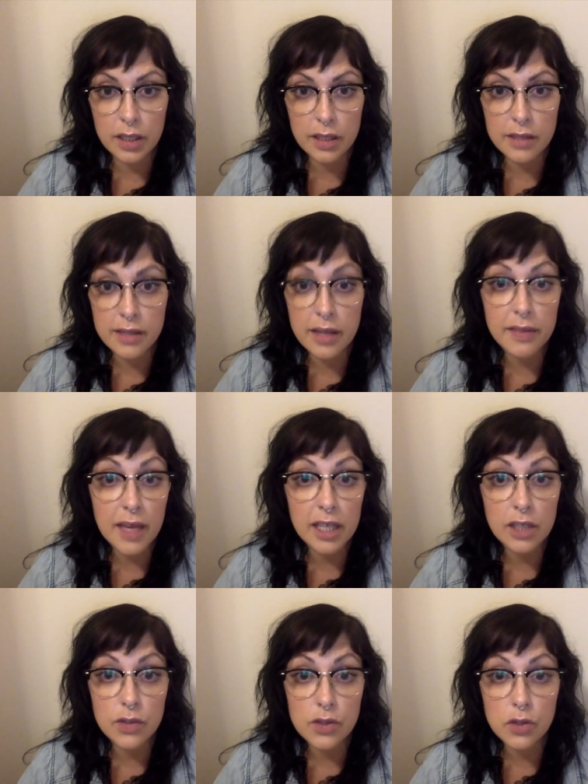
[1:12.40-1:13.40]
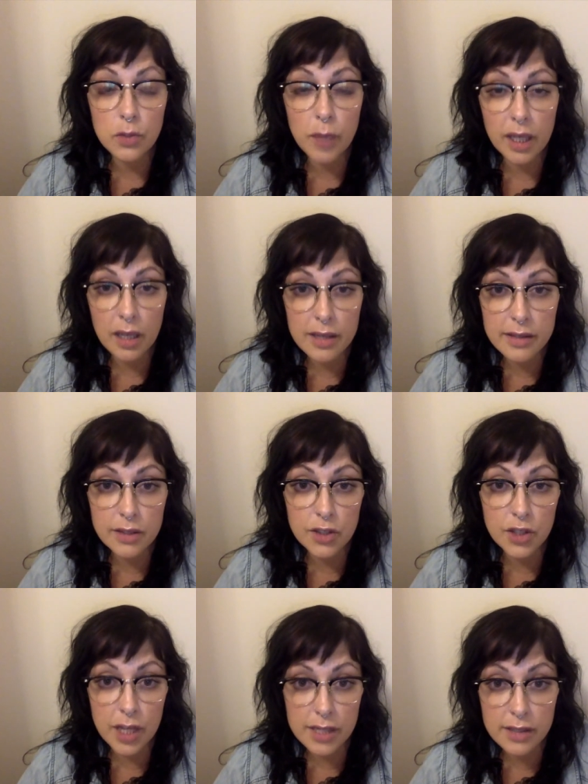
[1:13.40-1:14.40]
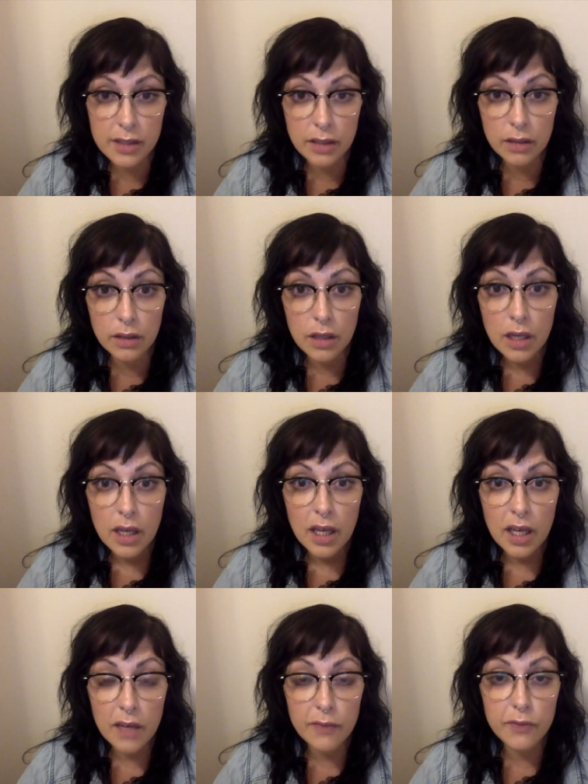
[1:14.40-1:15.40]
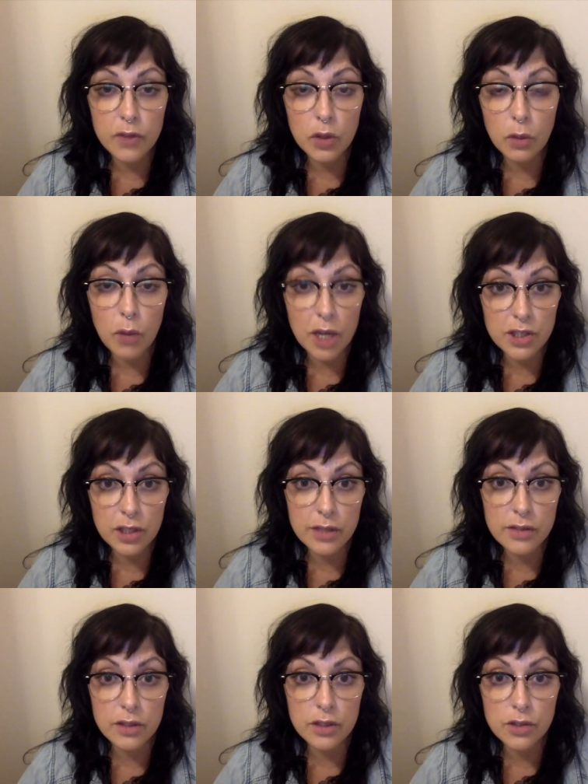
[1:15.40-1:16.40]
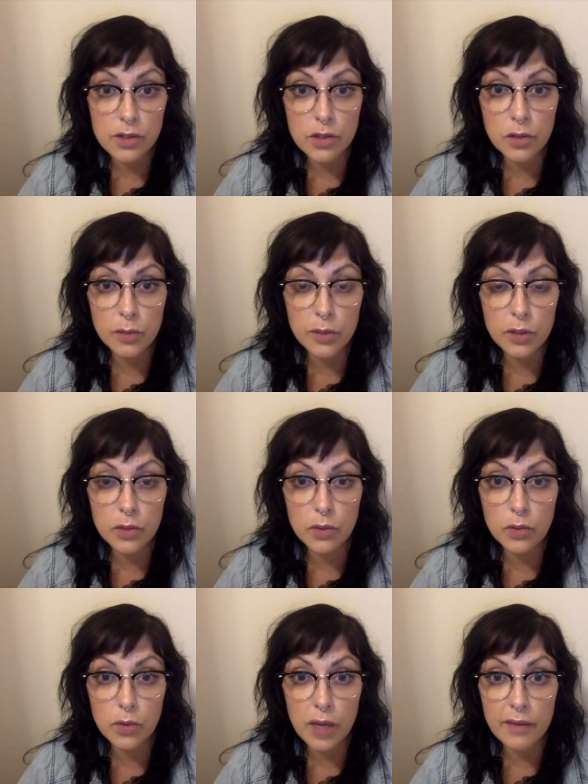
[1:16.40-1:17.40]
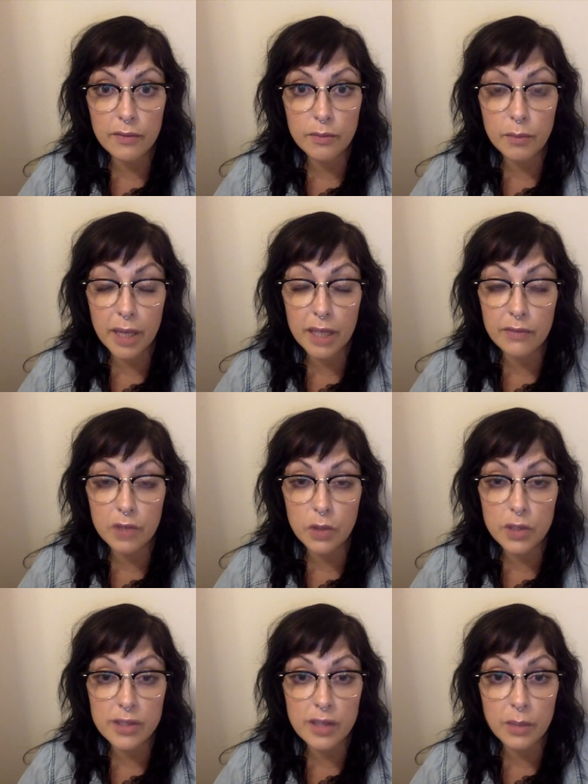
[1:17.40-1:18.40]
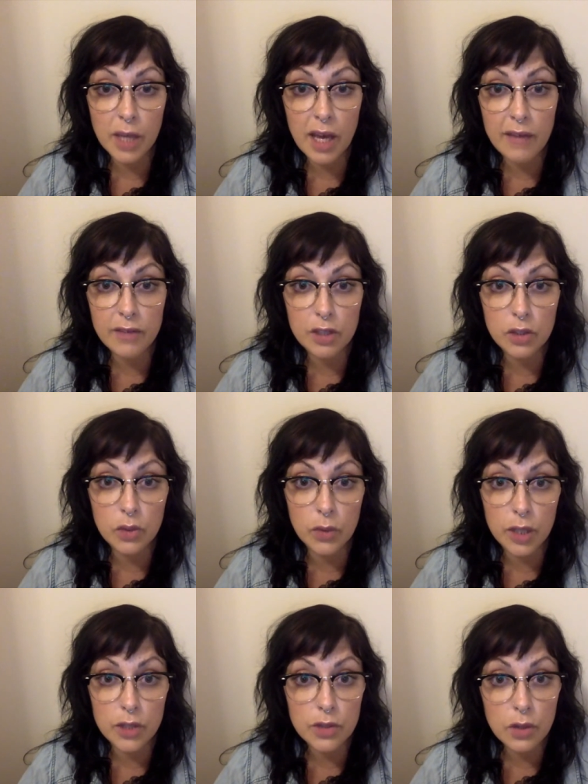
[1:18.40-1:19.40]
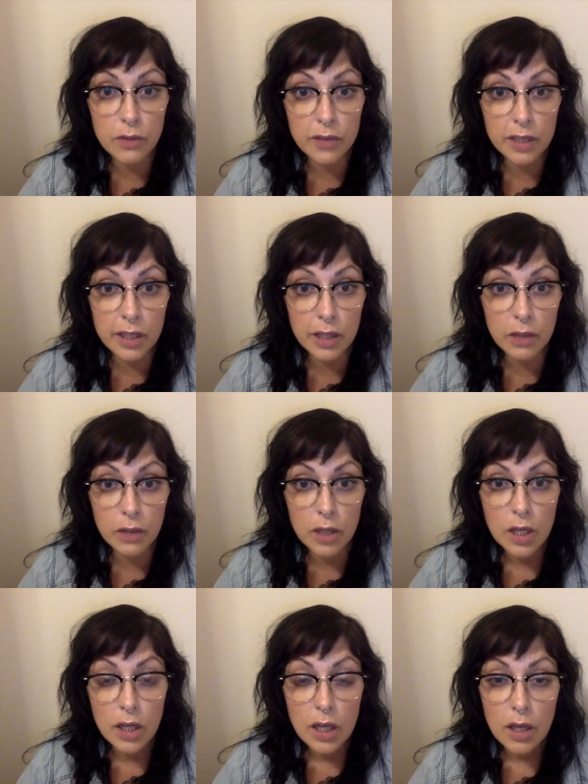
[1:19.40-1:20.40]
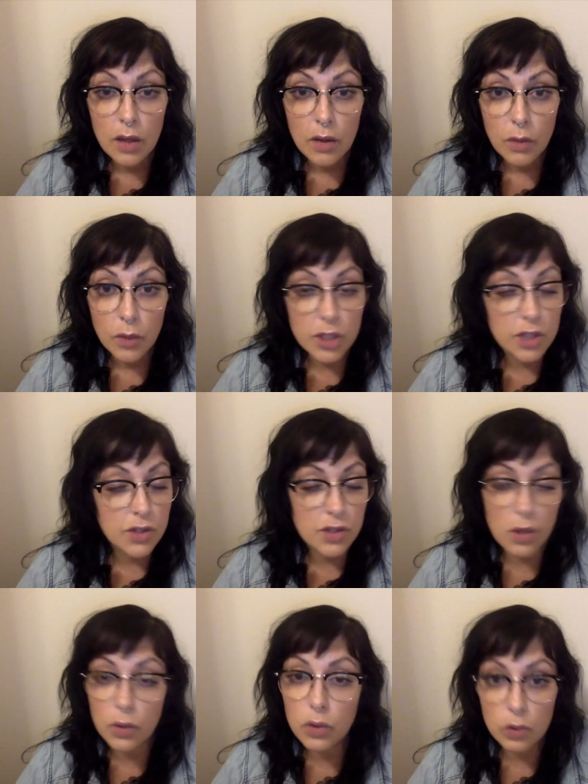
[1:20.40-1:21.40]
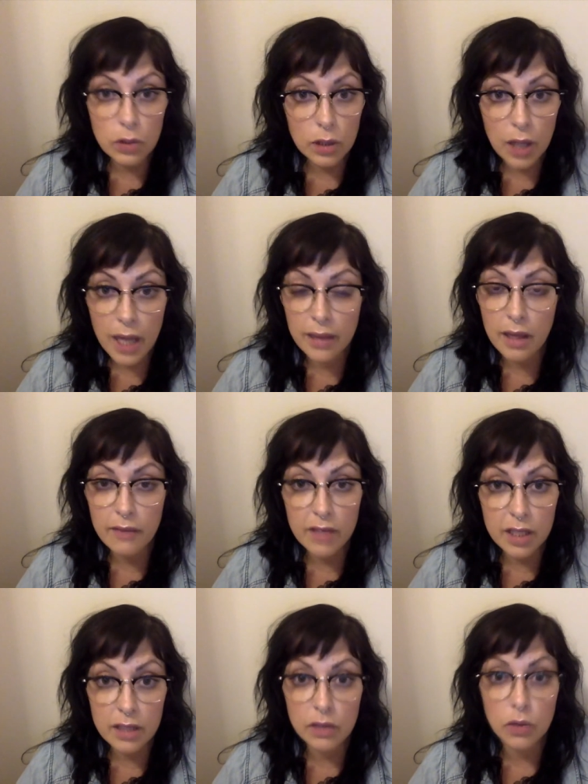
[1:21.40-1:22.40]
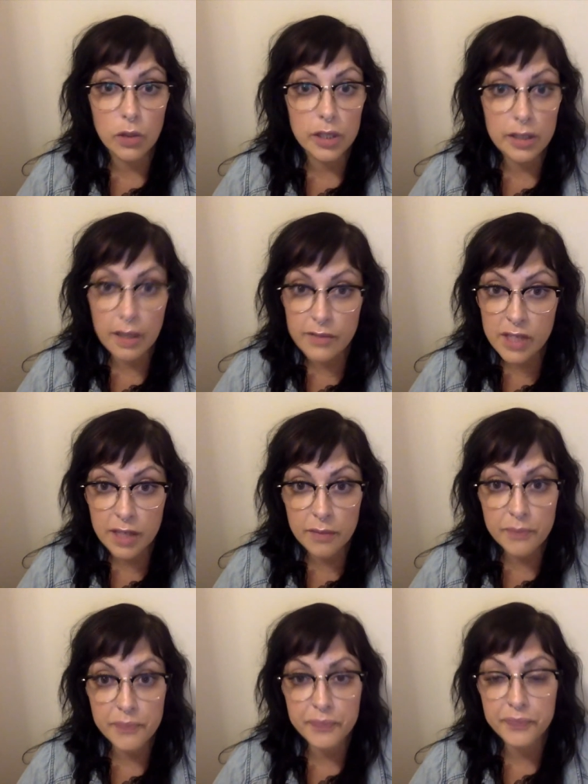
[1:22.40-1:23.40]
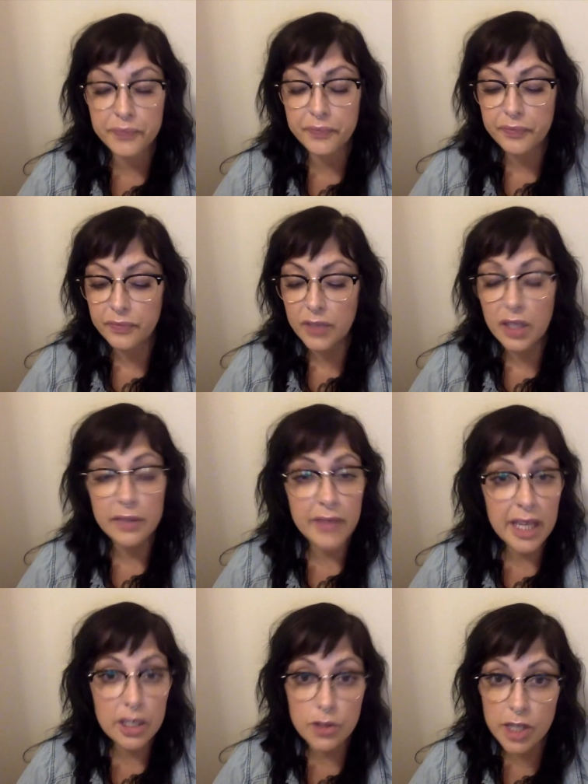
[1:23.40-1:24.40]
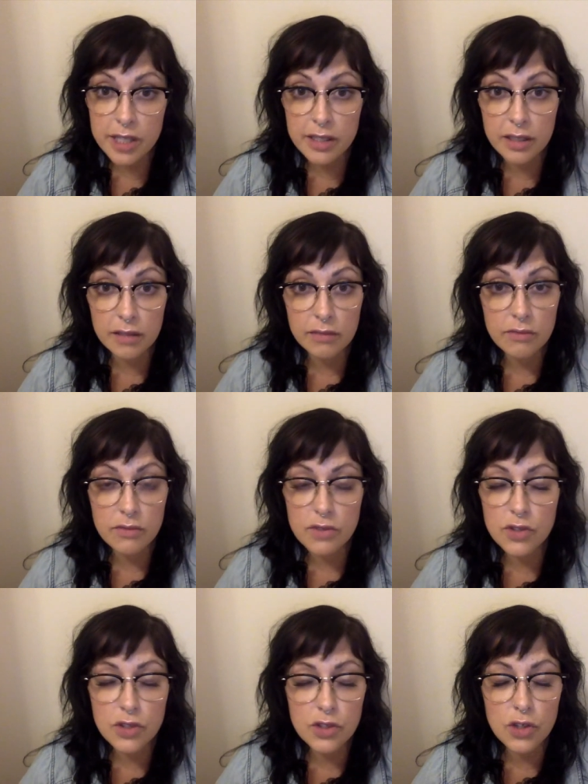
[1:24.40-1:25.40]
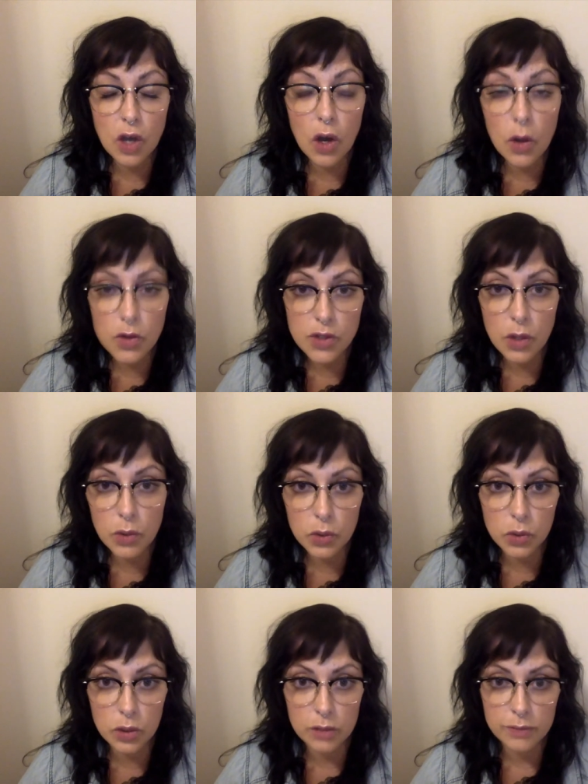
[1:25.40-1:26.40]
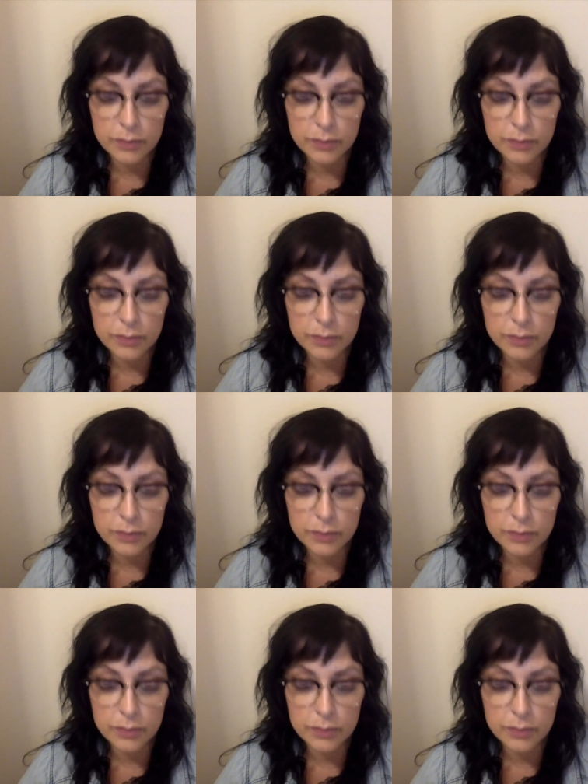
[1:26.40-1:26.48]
say thank you to my cousin Jason. If you're watching us on YouTube, you have might have noticed that we have a new intro video, which is so cool. I love it. Lauren loves it. Thank you, Jason. So so cool.